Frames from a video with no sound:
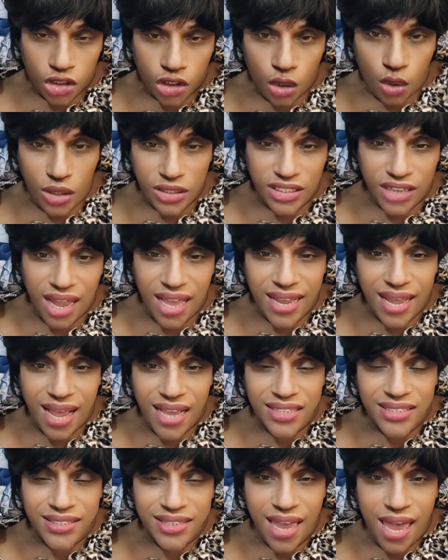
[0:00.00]
So it's like
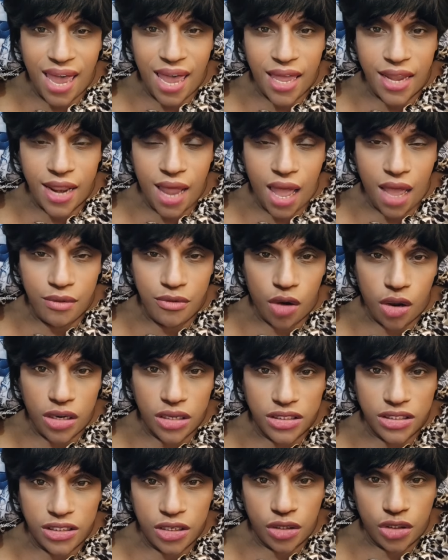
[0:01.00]
I said, I'm going
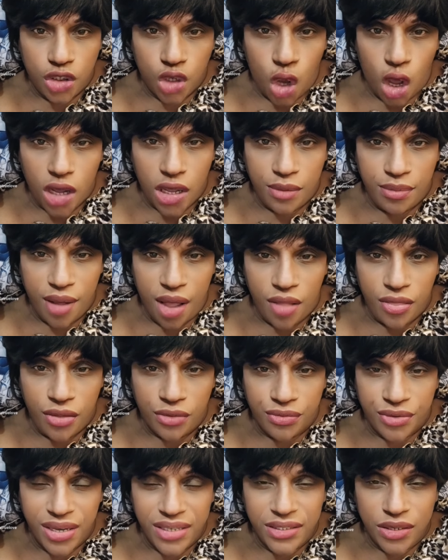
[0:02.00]
to still talk about
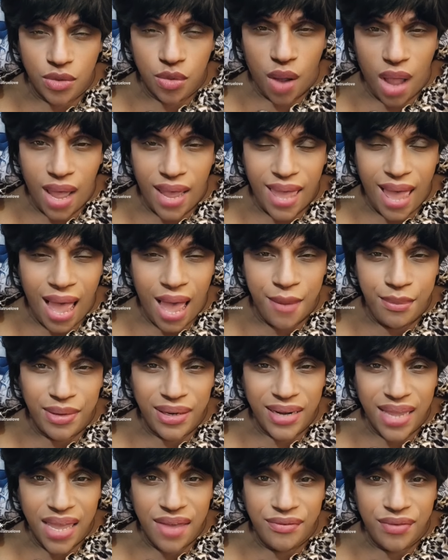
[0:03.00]
the reason why I
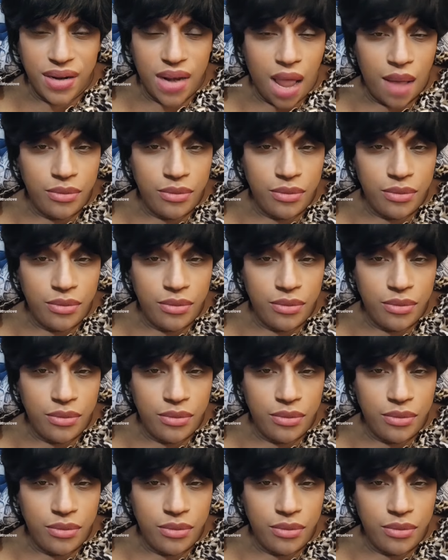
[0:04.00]
believe it.